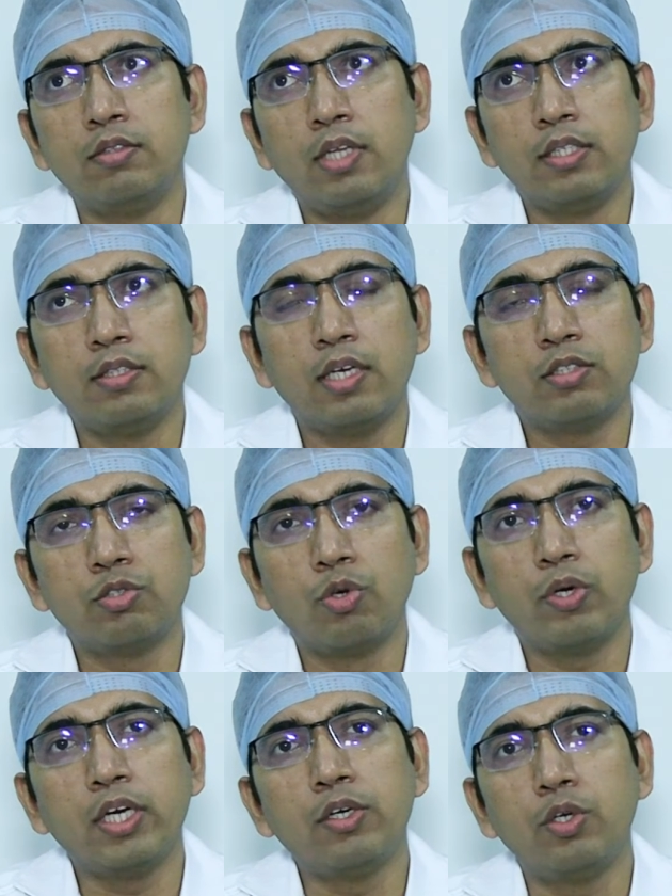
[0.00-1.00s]
then there is
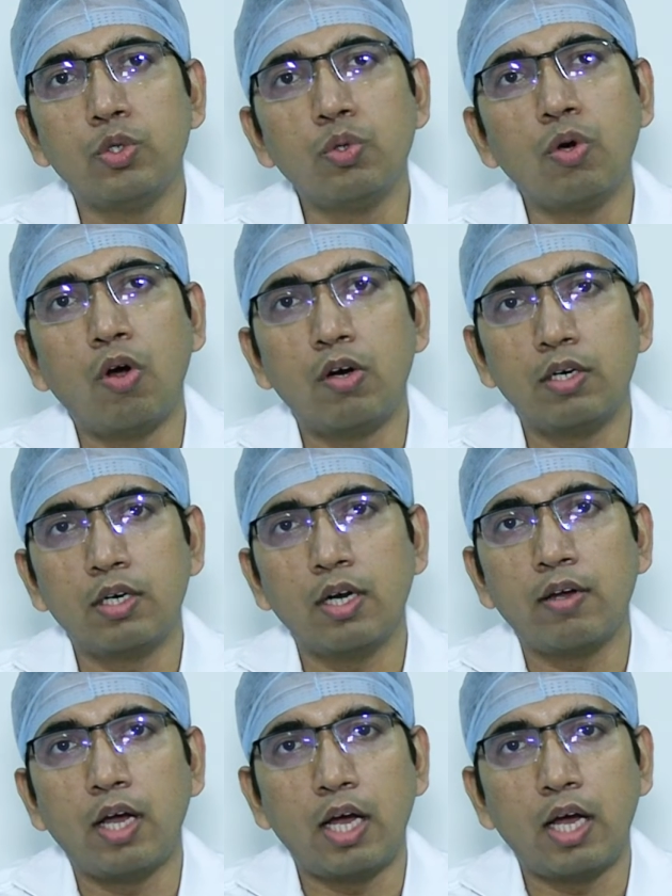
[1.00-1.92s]
no need to order